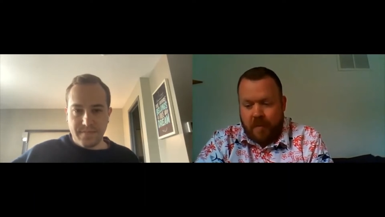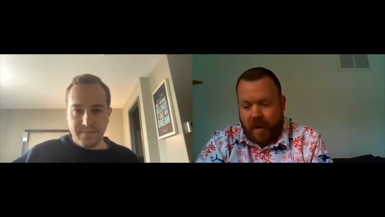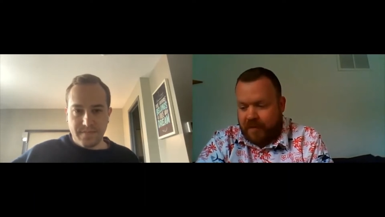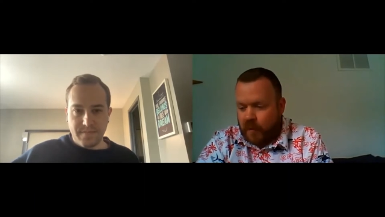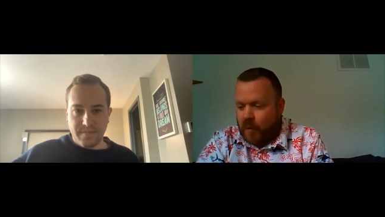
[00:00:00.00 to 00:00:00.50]

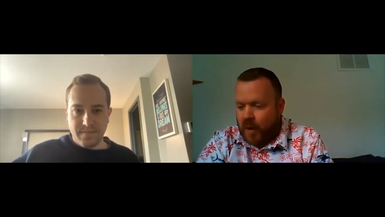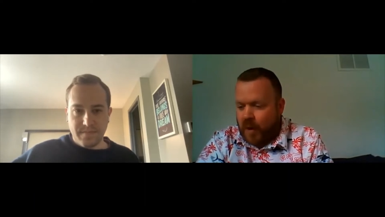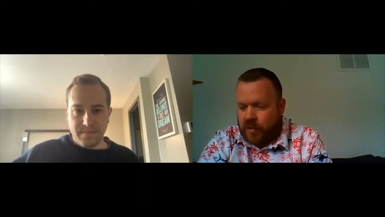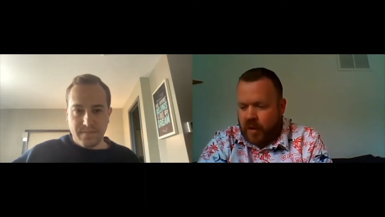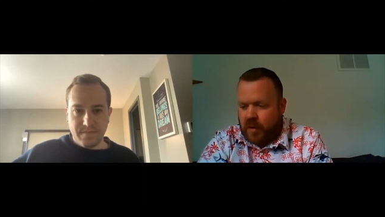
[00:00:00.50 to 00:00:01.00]
Speaker 1: My first
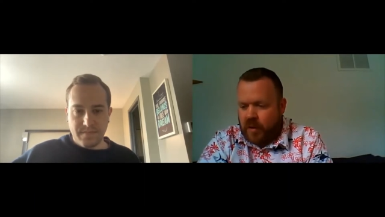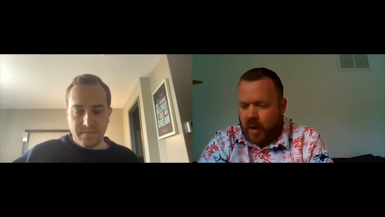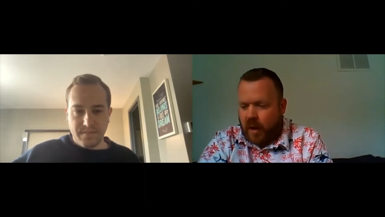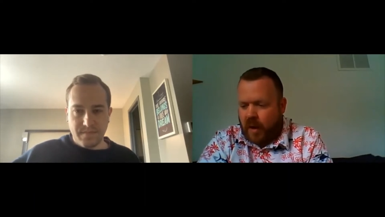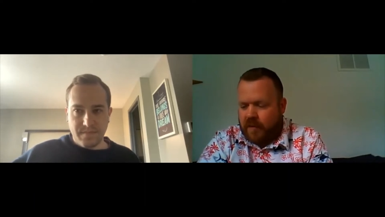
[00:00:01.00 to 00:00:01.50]
question,
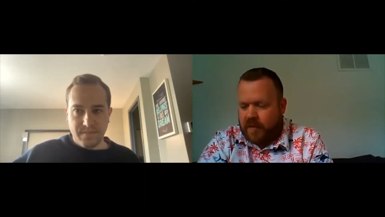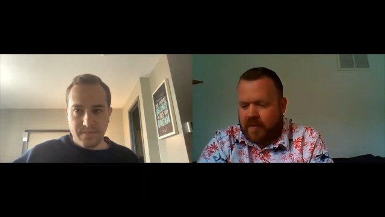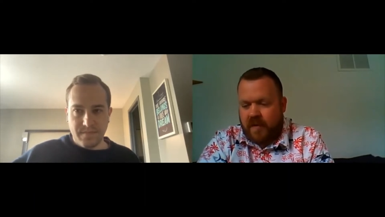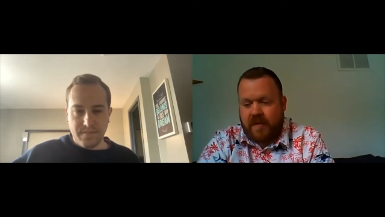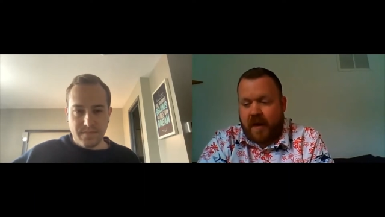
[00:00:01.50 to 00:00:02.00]
this is
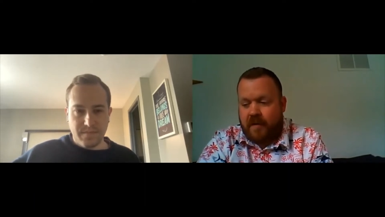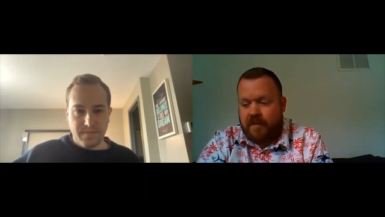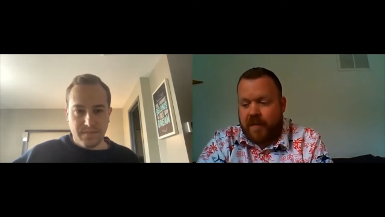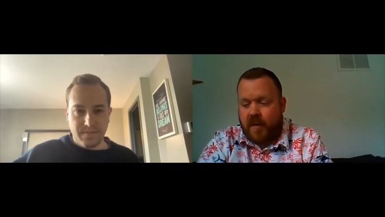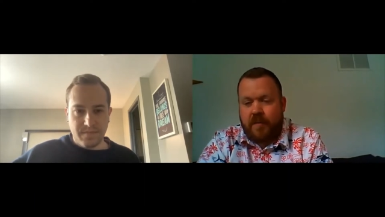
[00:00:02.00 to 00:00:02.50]
the second
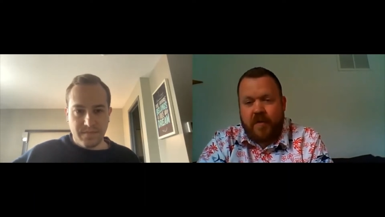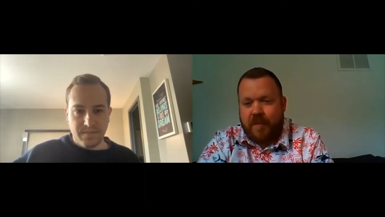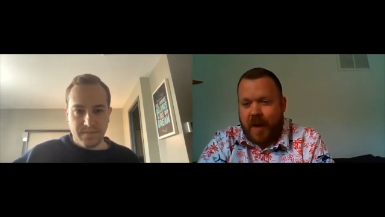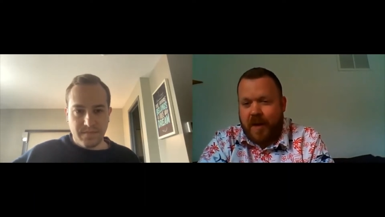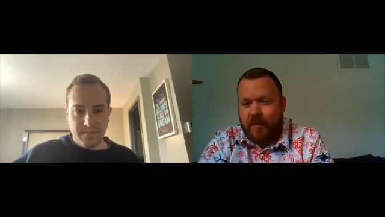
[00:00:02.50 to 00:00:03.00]
film you've
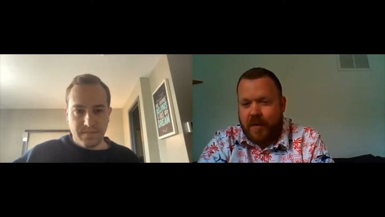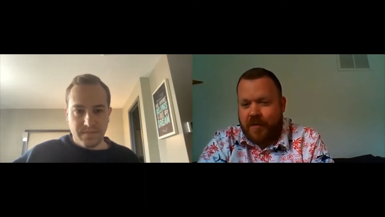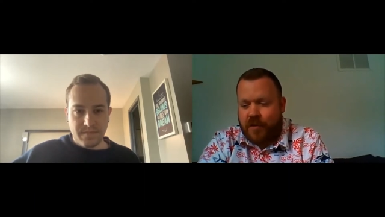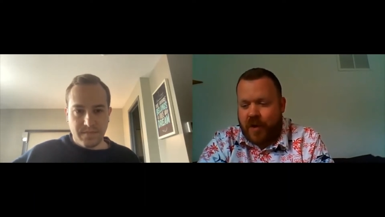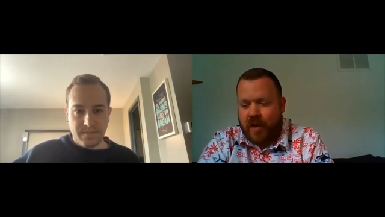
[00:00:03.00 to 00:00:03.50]
made with
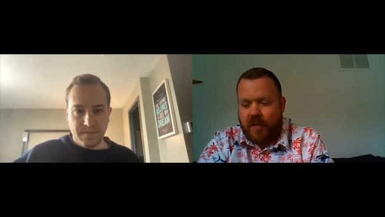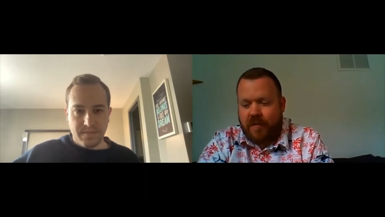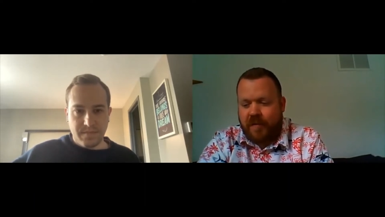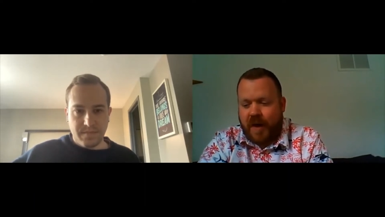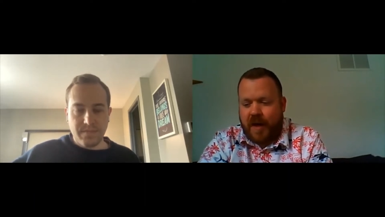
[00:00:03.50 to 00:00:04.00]
Shiloh
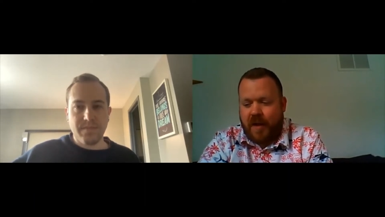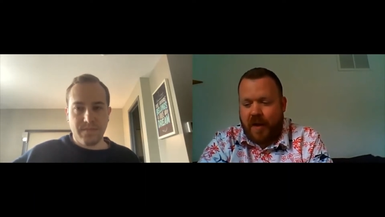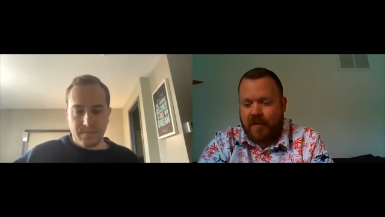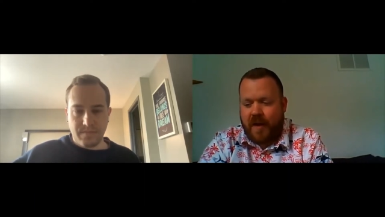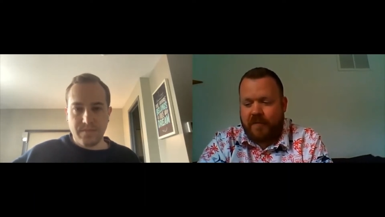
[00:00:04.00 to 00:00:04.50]

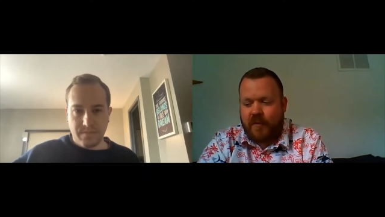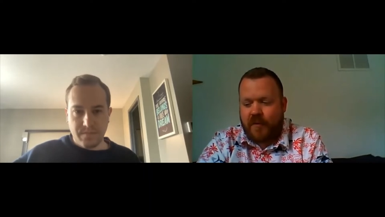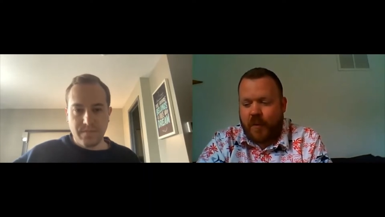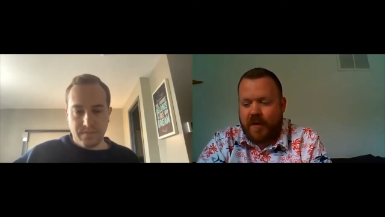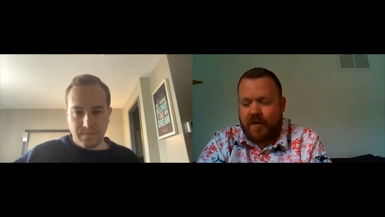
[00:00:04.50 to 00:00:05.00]
Fernandez after
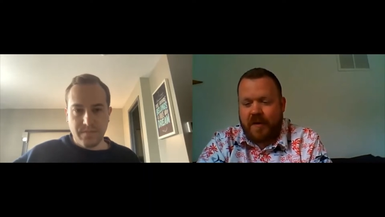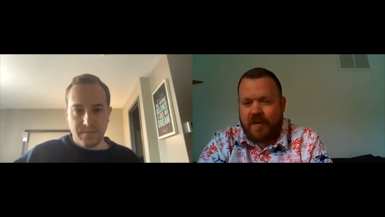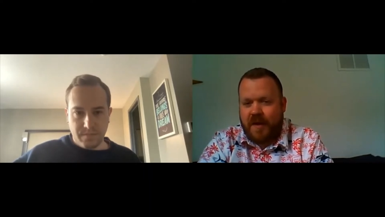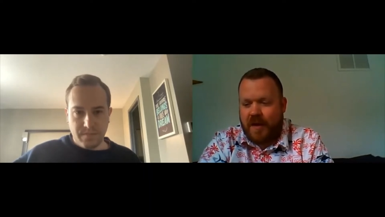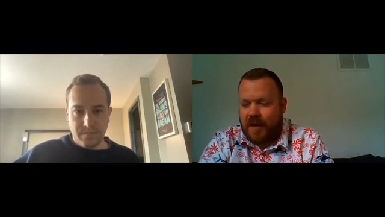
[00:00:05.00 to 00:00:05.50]

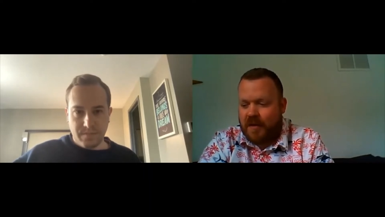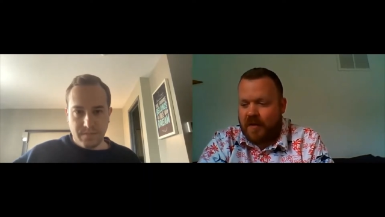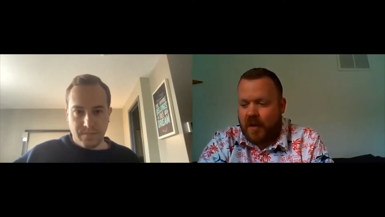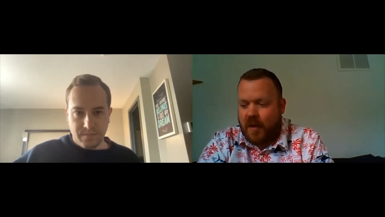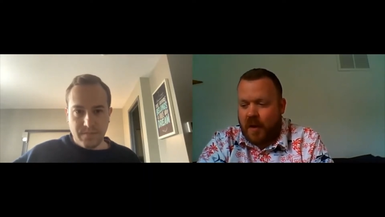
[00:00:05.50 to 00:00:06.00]
2016's
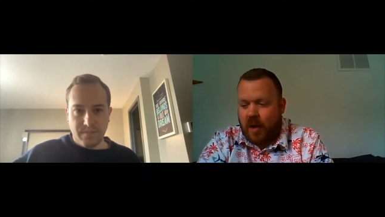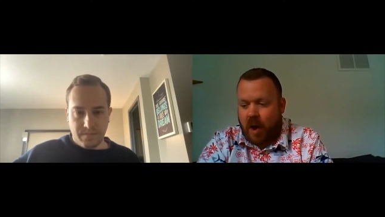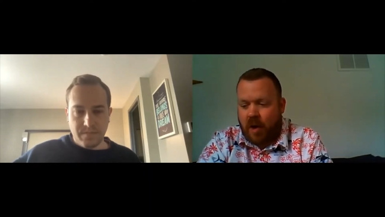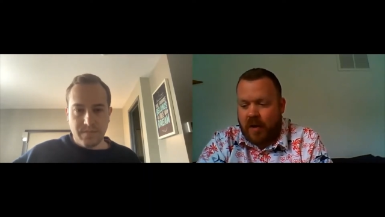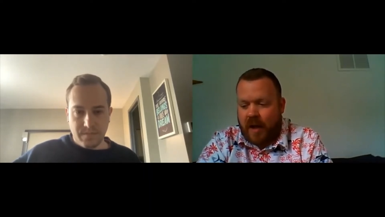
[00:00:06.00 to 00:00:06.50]

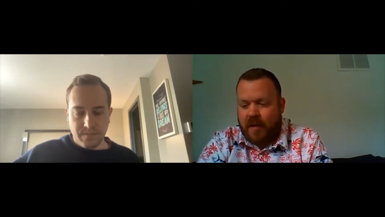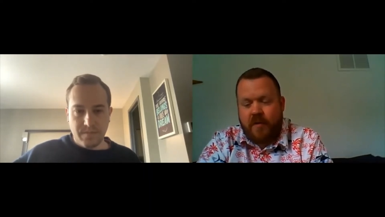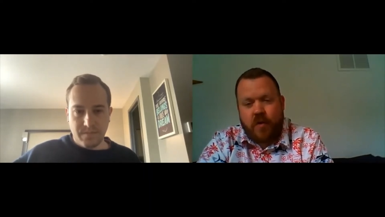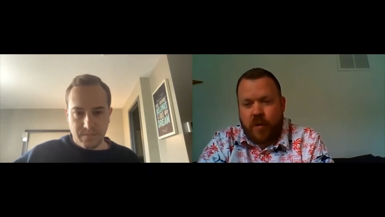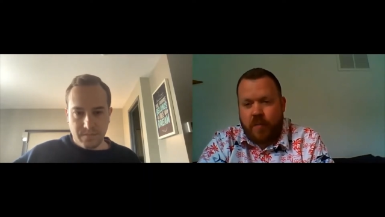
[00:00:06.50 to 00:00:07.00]
Long Nights,
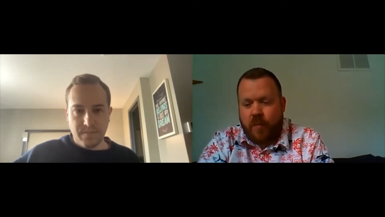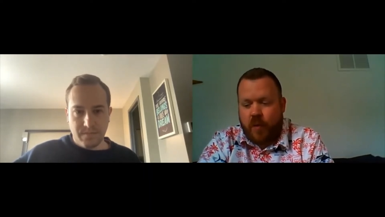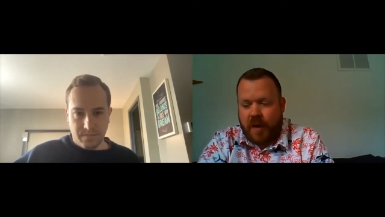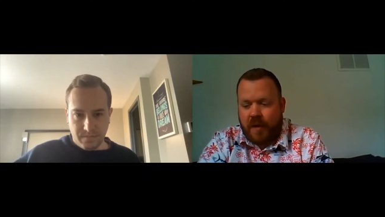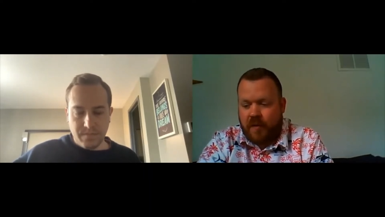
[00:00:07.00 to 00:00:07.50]
Short
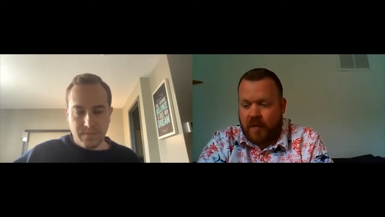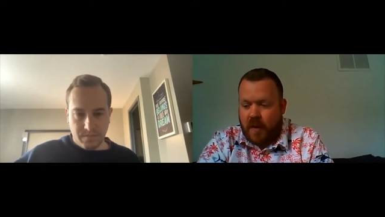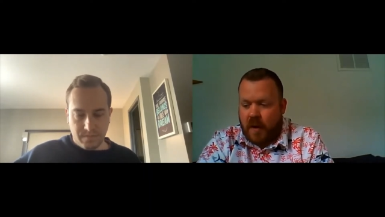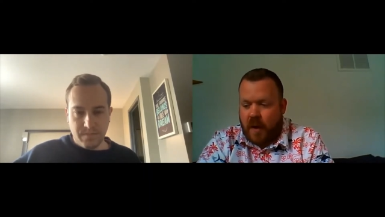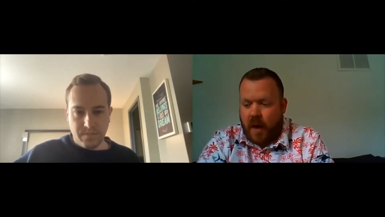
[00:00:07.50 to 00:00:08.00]
Mornings.
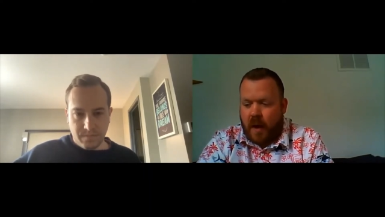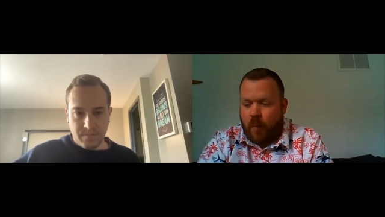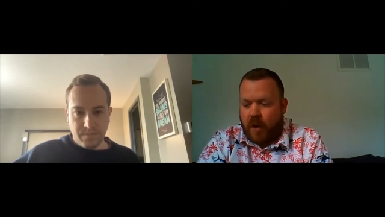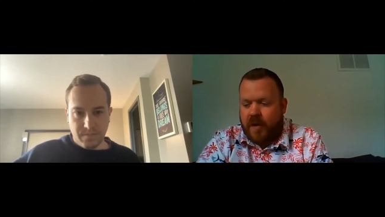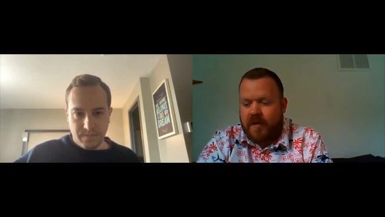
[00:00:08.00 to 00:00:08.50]

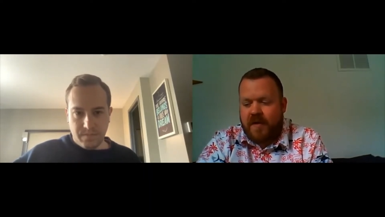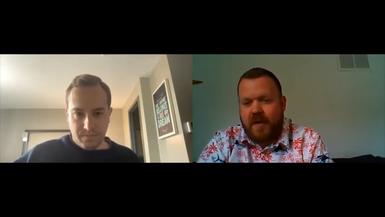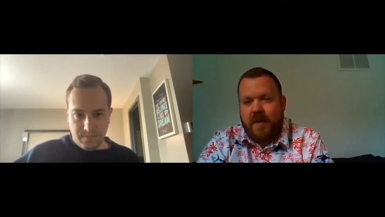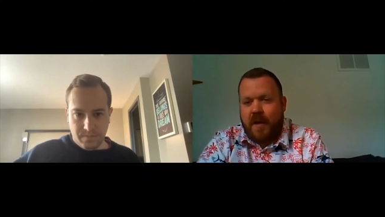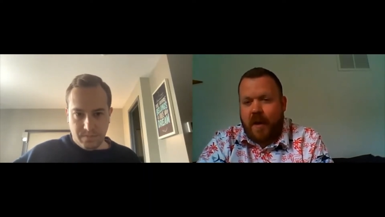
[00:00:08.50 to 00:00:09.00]
What is
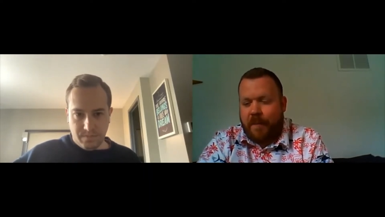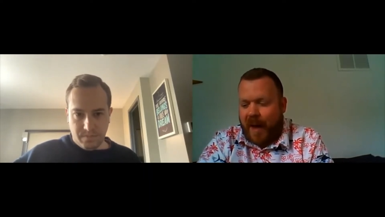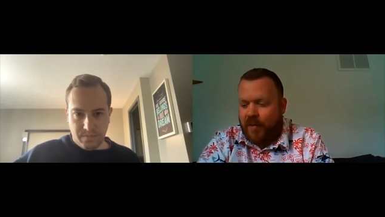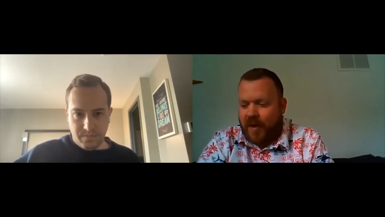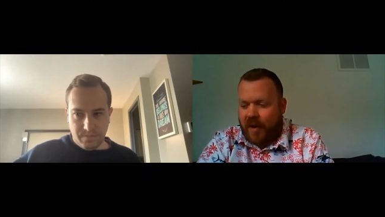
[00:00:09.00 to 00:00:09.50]
it about